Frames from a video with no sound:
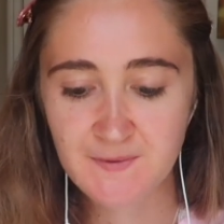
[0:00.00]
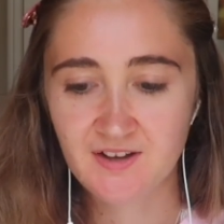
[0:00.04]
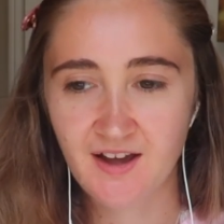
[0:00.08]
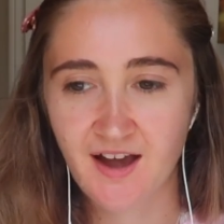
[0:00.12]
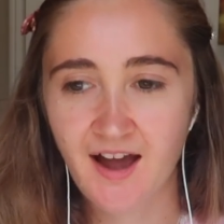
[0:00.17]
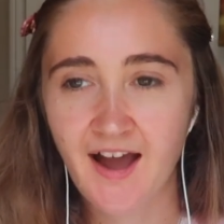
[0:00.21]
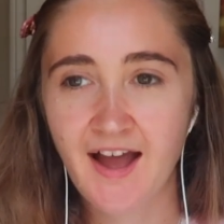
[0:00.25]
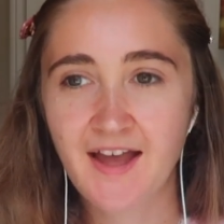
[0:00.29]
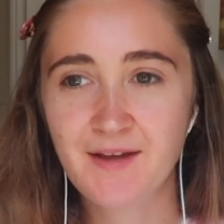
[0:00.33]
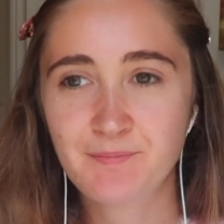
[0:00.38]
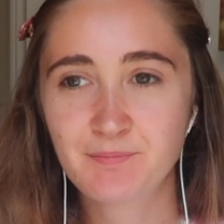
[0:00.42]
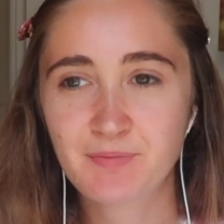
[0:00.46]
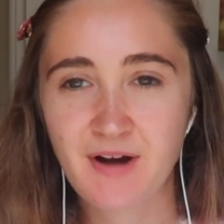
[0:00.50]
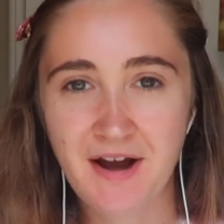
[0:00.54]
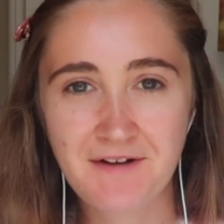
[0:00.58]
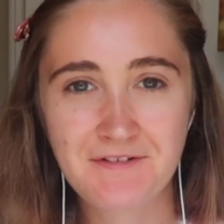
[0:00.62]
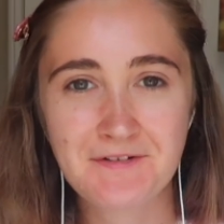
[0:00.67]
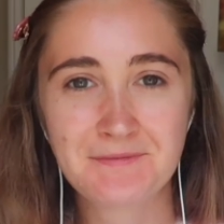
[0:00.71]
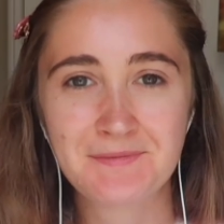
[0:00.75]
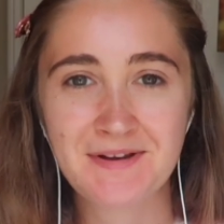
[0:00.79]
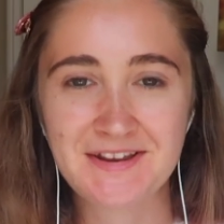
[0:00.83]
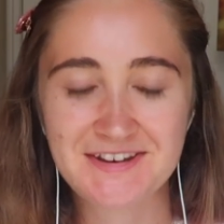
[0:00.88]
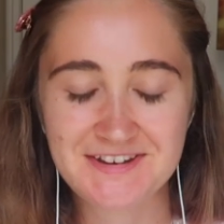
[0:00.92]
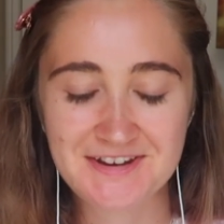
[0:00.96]
I
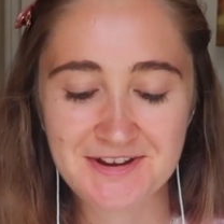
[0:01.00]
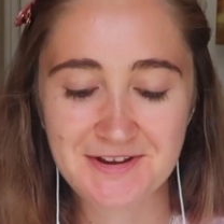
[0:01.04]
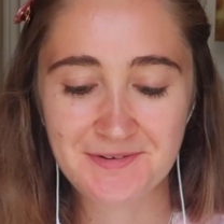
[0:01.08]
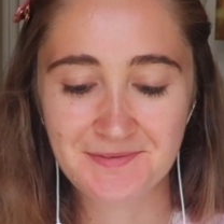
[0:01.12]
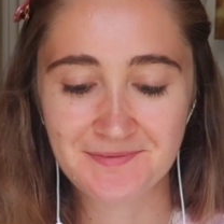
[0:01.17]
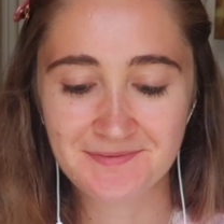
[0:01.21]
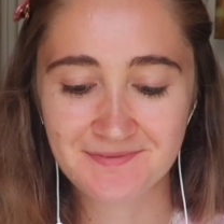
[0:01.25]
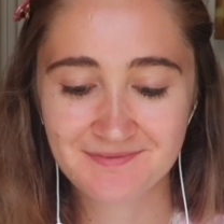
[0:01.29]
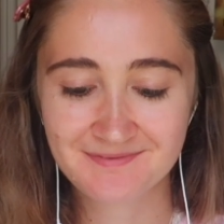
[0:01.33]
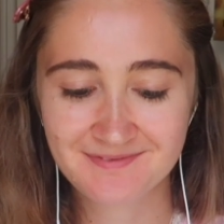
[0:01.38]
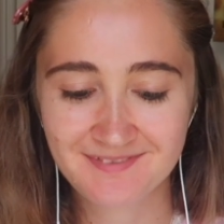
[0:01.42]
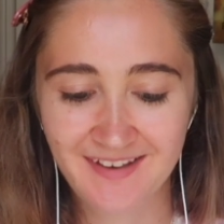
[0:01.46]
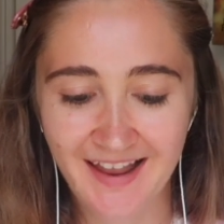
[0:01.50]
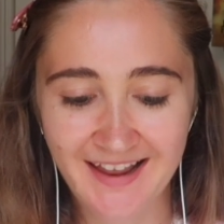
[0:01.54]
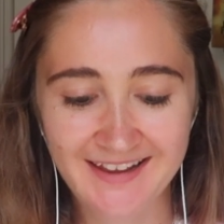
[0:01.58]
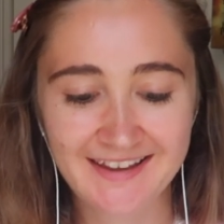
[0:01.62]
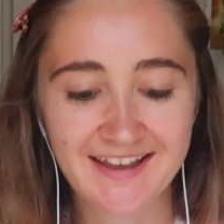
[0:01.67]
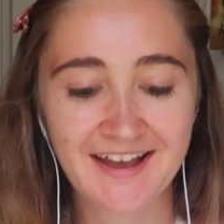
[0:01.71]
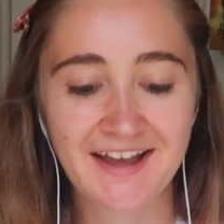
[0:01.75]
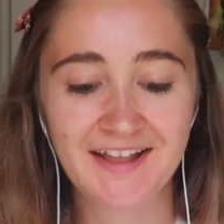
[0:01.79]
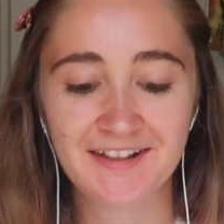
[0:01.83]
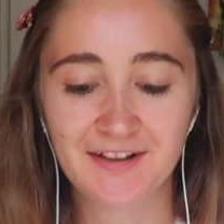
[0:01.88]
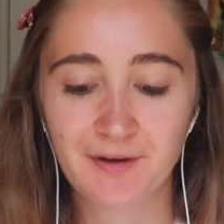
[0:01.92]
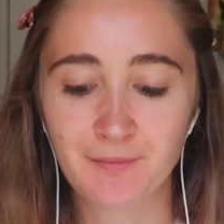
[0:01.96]
preferably do like
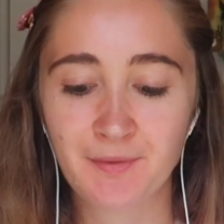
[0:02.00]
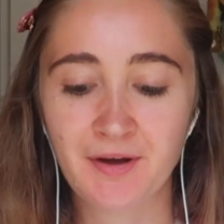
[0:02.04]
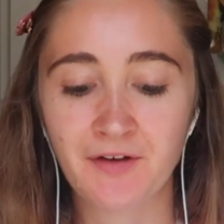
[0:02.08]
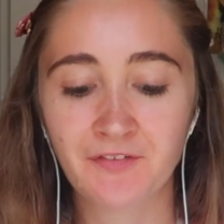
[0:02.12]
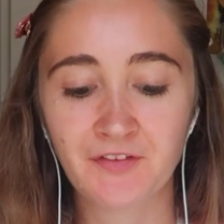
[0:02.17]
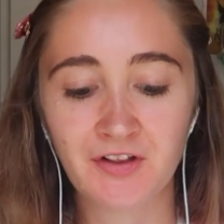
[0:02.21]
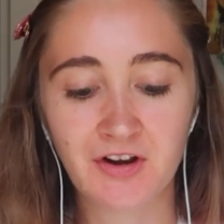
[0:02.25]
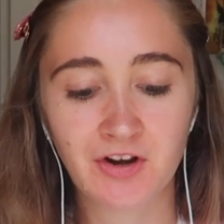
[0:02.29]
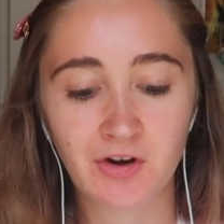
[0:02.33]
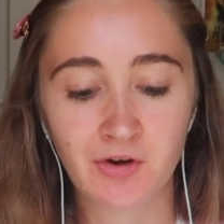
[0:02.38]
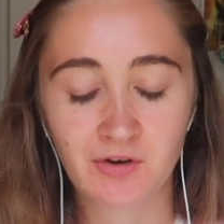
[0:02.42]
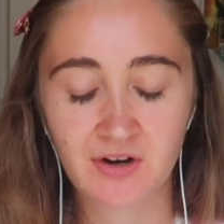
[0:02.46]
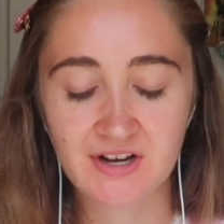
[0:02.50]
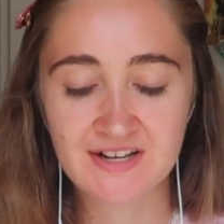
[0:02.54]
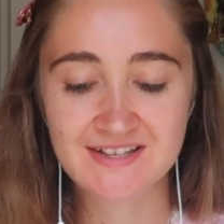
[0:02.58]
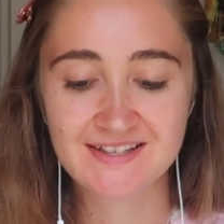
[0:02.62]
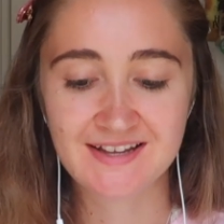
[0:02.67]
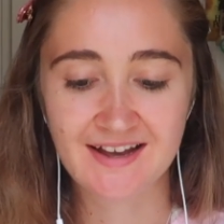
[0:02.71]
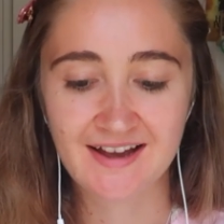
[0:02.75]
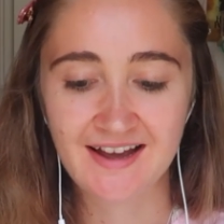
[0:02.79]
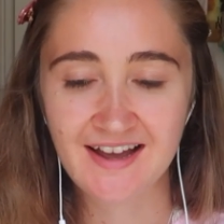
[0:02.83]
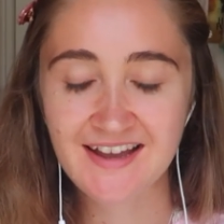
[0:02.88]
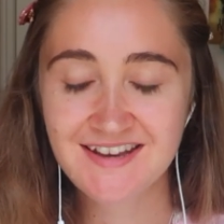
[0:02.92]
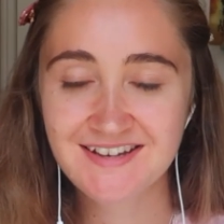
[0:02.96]
it a little bit on the longer
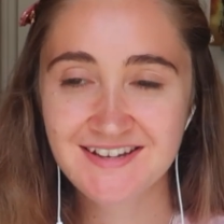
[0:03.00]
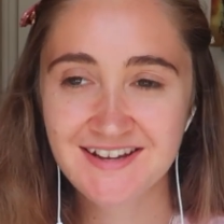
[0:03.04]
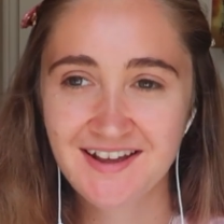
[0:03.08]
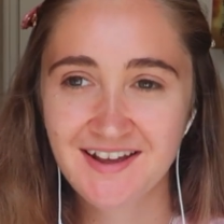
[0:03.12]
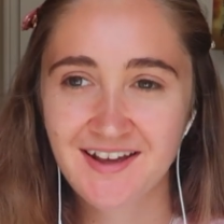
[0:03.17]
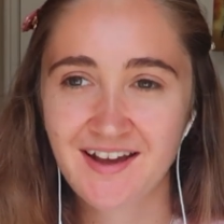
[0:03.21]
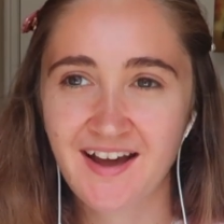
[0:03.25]
side.